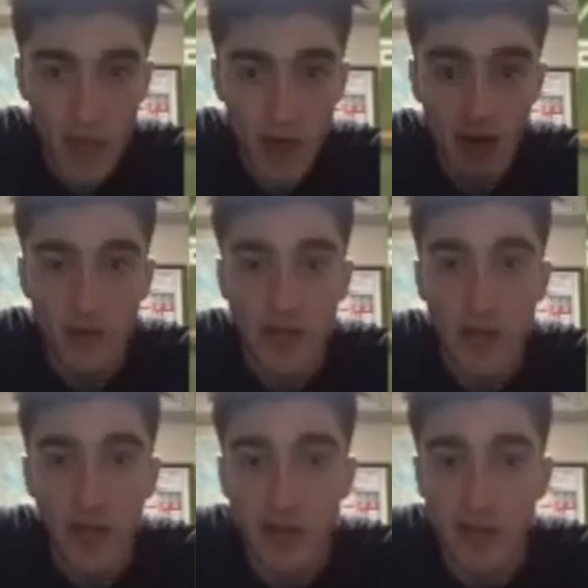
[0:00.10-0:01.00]
What's good, y'all?
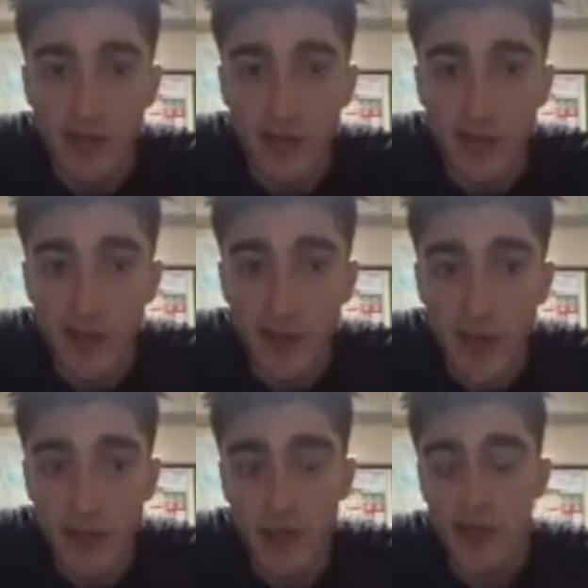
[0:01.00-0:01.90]
It's Receiver Teacher.
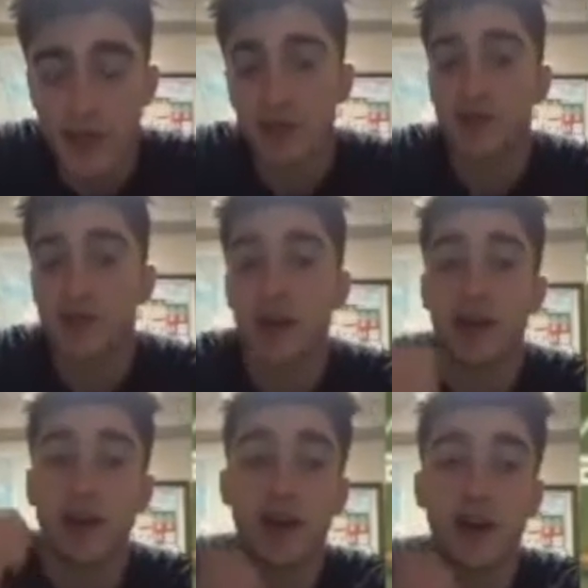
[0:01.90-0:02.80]
Today we're talking
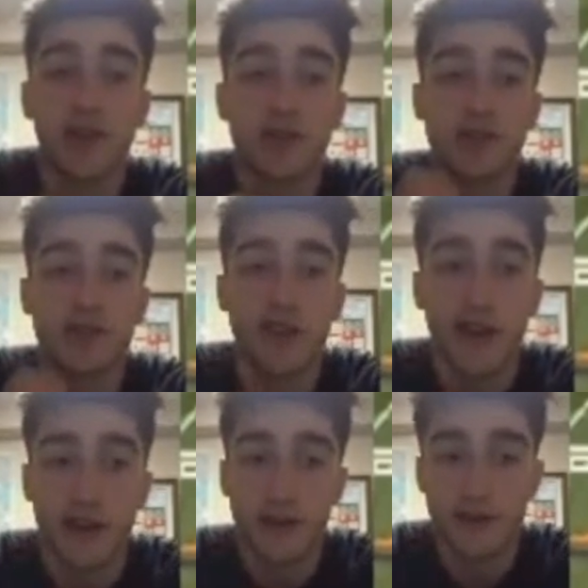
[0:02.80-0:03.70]
coverage
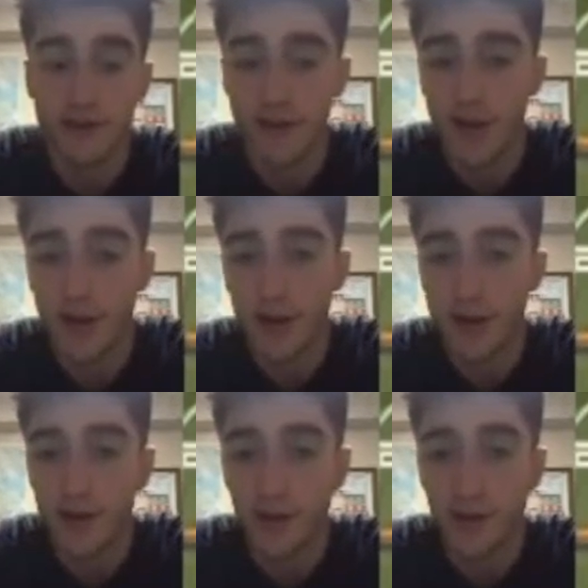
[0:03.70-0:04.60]
triangles. All right, what
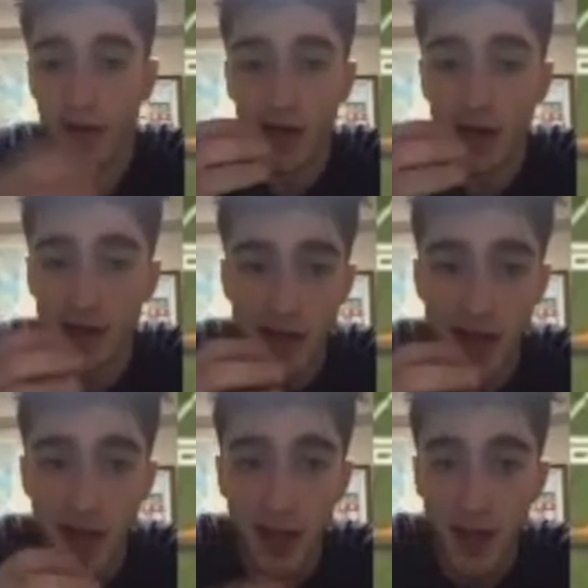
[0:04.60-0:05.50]
the hell is
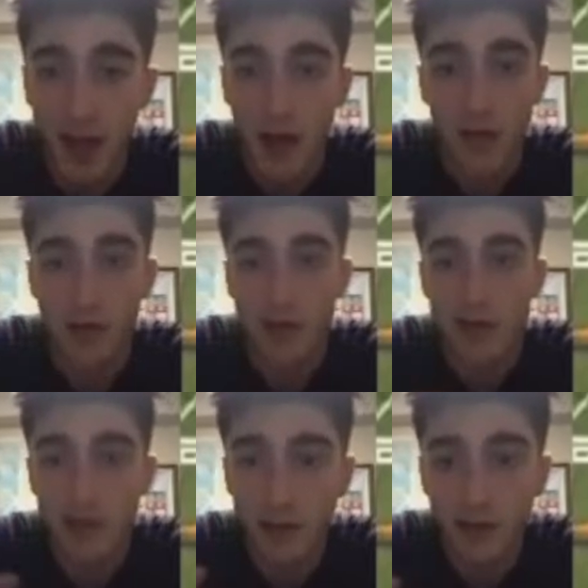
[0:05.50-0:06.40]
that? What does it
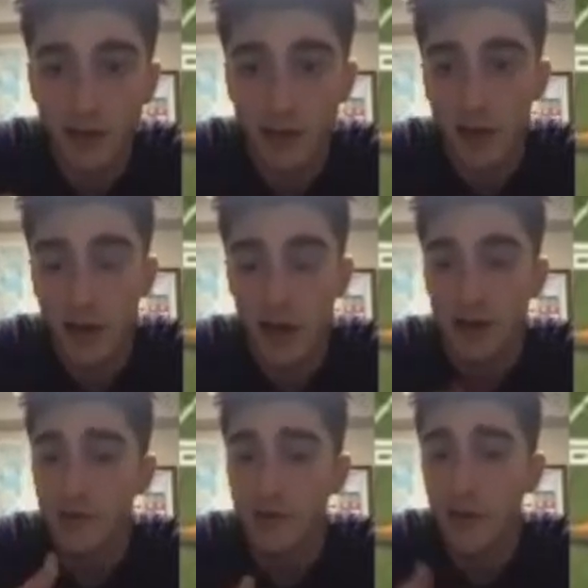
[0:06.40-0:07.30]
do? How do you
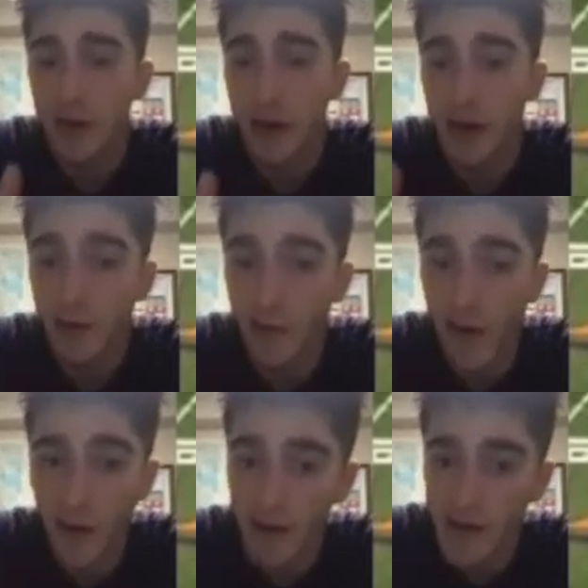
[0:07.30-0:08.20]
identify a
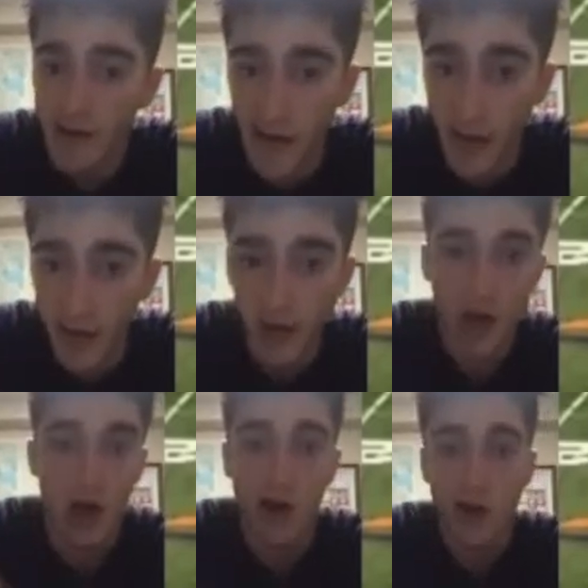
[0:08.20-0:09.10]
pre-snap?
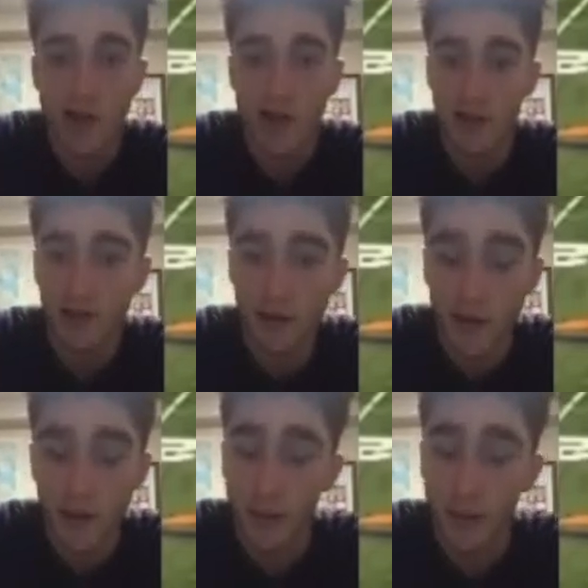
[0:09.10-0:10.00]
All that stuff. All right.
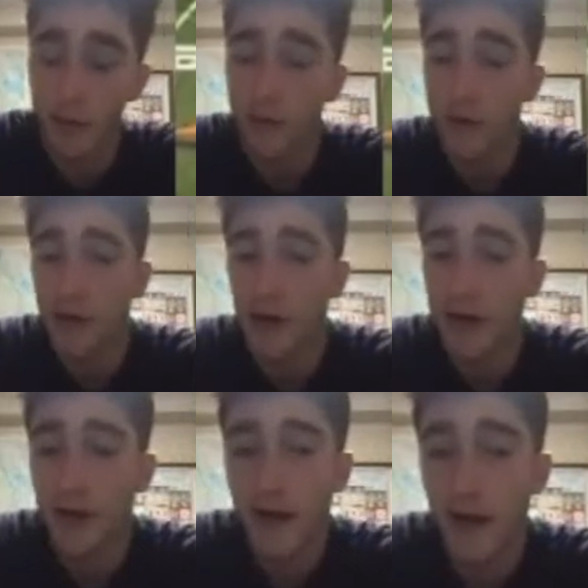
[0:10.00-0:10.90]
But before we get into
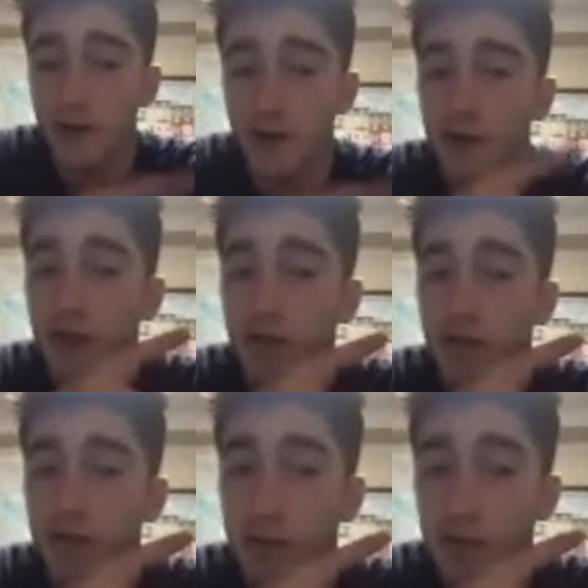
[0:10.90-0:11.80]
that, if you haven't watched
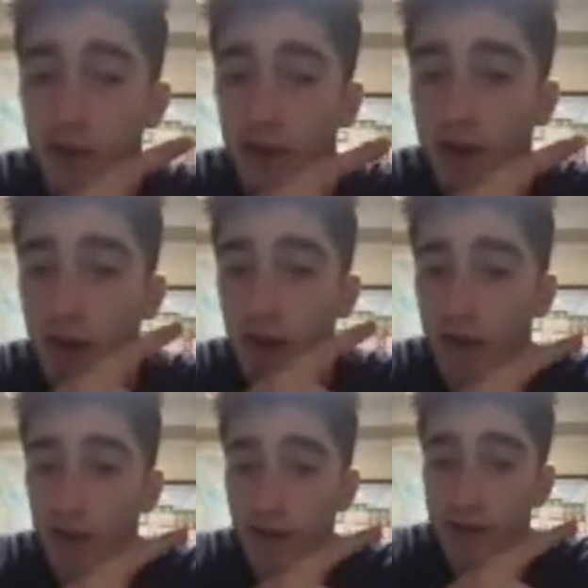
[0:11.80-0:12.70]
my video, how to
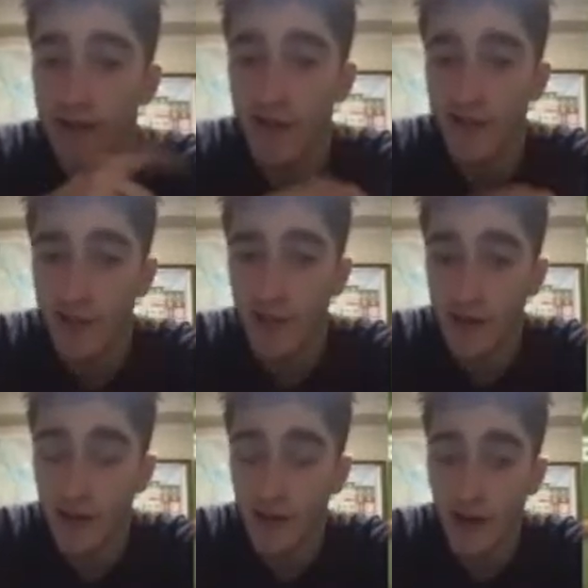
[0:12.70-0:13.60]
read a safety shell,